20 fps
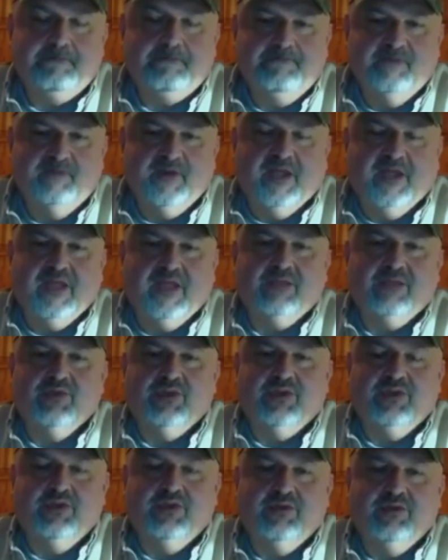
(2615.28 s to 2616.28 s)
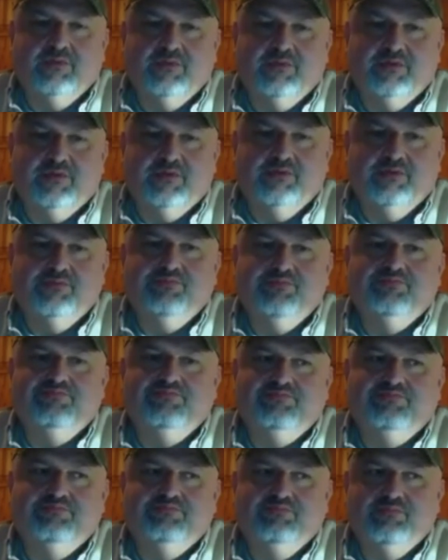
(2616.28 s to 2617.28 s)
Right. When you
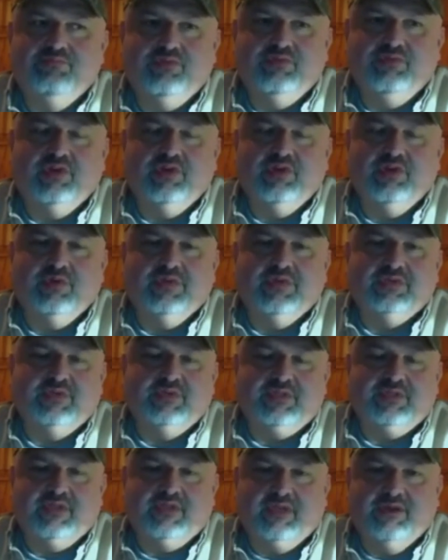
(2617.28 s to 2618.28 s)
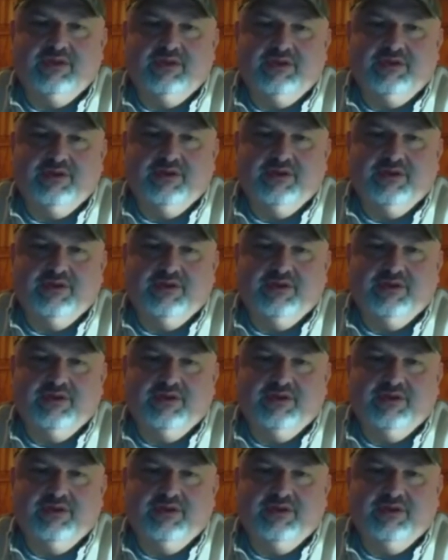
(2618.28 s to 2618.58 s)
he's within 100